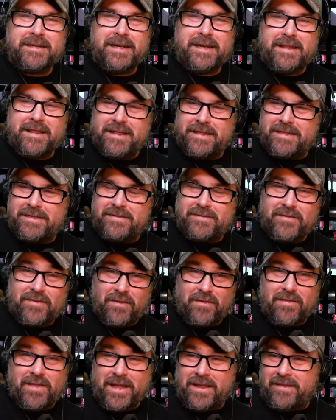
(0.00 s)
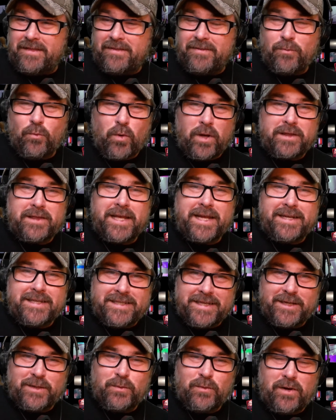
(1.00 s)
And so then what they
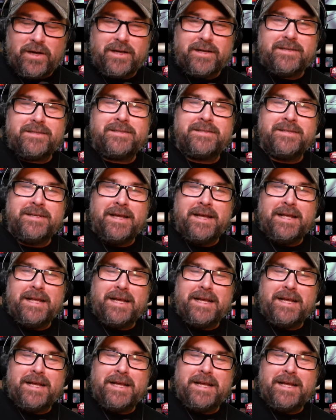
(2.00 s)
did was